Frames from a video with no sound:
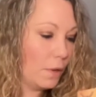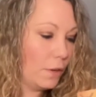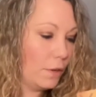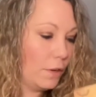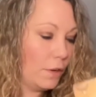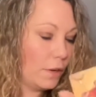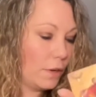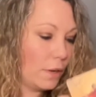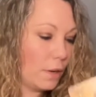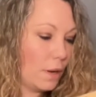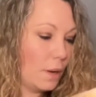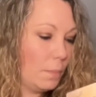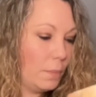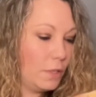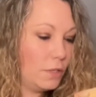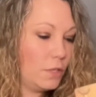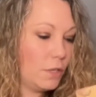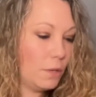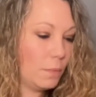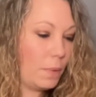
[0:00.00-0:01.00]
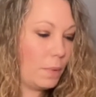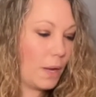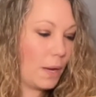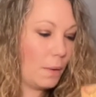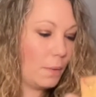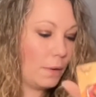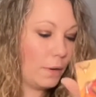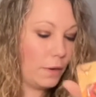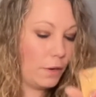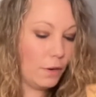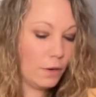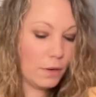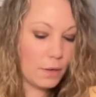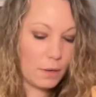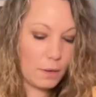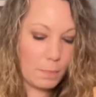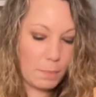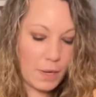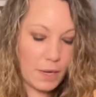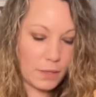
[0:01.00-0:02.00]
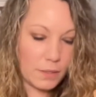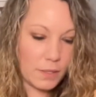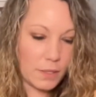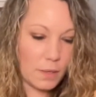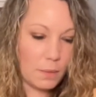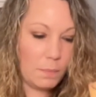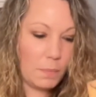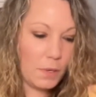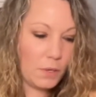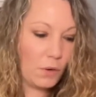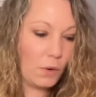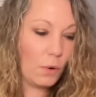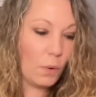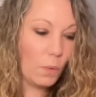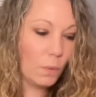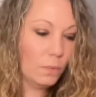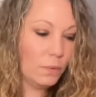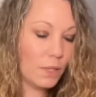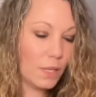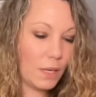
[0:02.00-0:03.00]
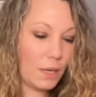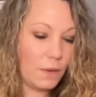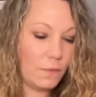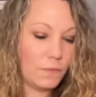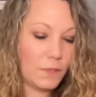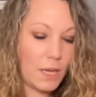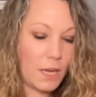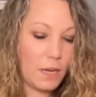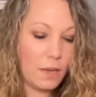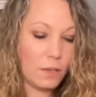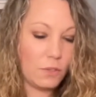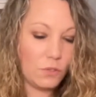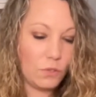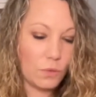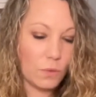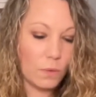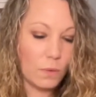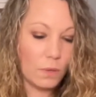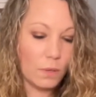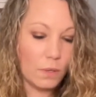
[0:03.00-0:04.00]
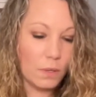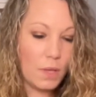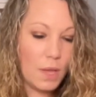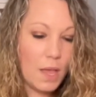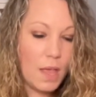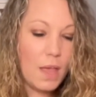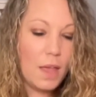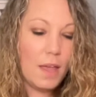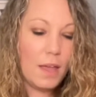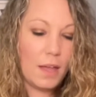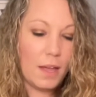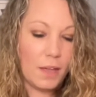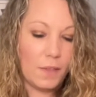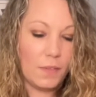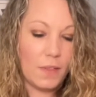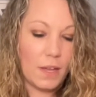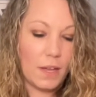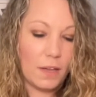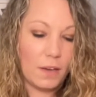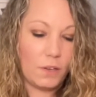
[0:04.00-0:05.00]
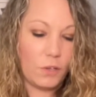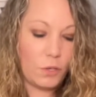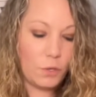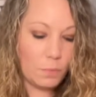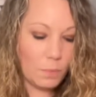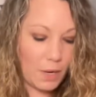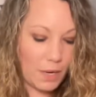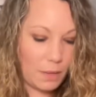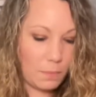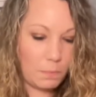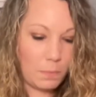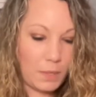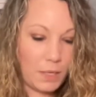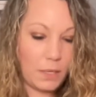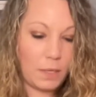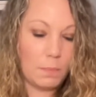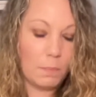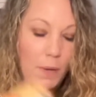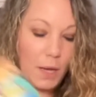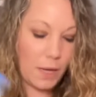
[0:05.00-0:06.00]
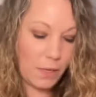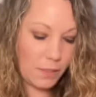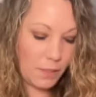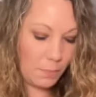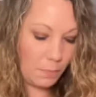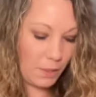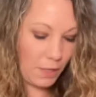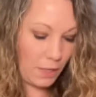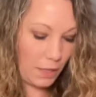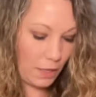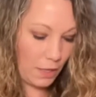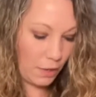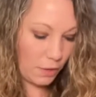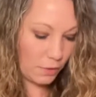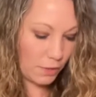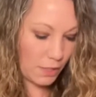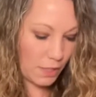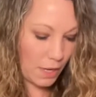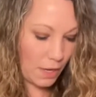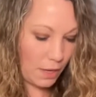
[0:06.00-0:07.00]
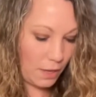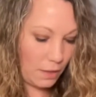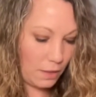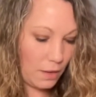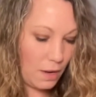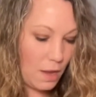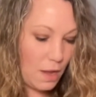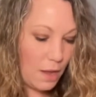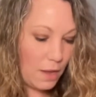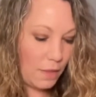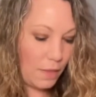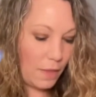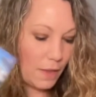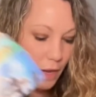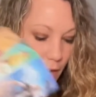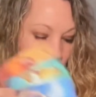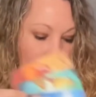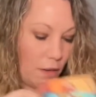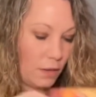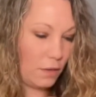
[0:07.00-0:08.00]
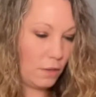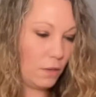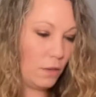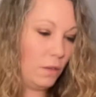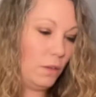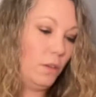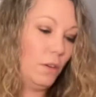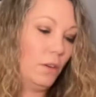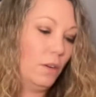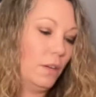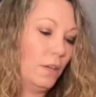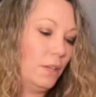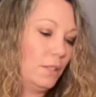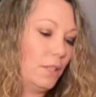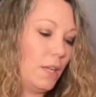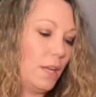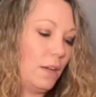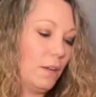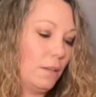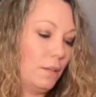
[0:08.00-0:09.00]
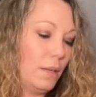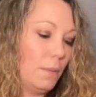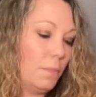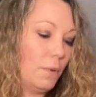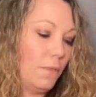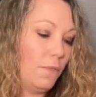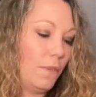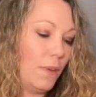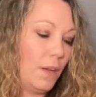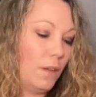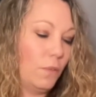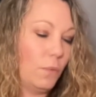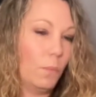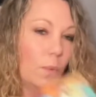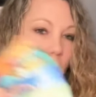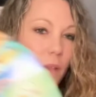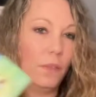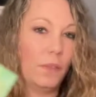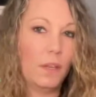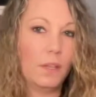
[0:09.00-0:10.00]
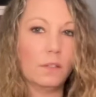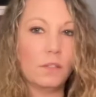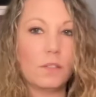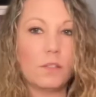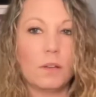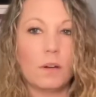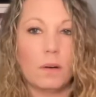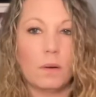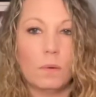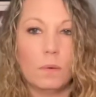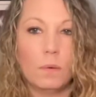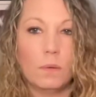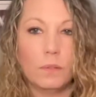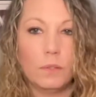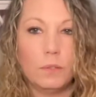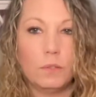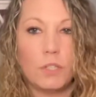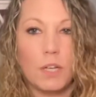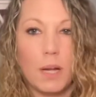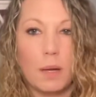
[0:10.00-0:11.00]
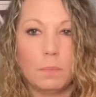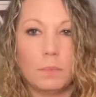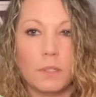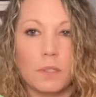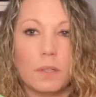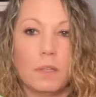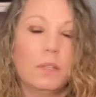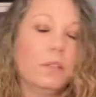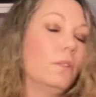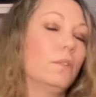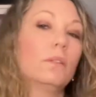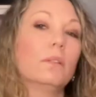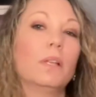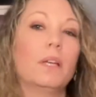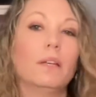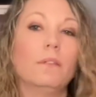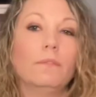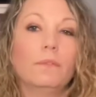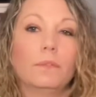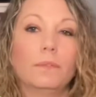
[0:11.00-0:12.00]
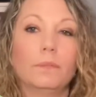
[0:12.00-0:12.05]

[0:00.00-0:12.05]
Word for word: You're going to come into your power. You're going to boss up in your own life, take control. And then you might meet possibly an air sign that you're going to take a leap of faith with and start a whole new chapter in your life.